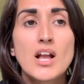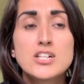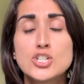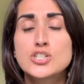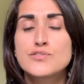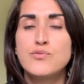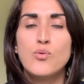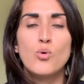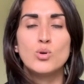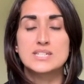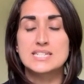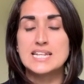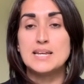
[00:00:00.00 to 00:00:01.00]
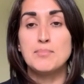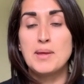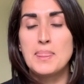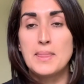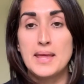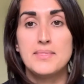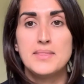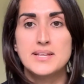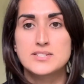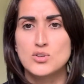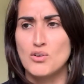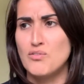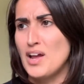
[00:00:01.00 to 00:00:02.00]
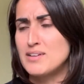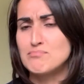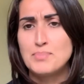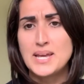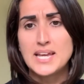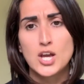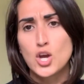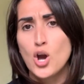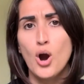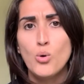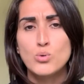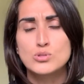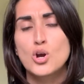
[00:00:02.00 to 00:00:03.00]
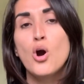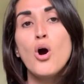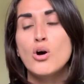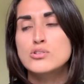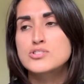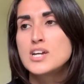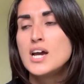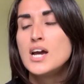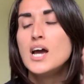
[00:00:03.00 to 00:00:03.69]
just fall asleep in this sort of like big cold cot